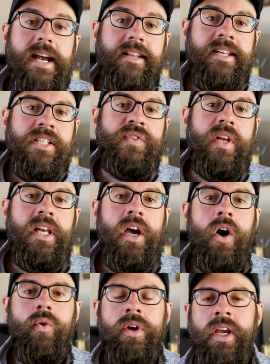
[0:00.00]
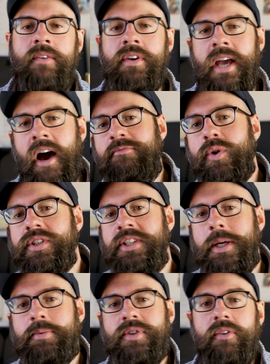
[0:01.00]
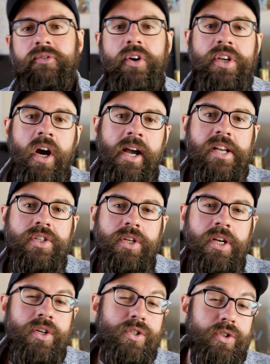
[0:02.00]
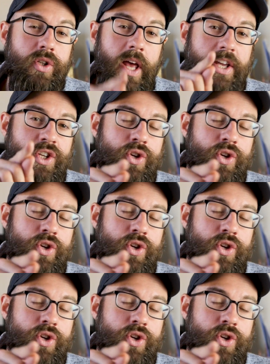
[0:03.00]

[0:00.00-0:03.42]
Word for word: In this video, we're giving out more tips for young engineers so that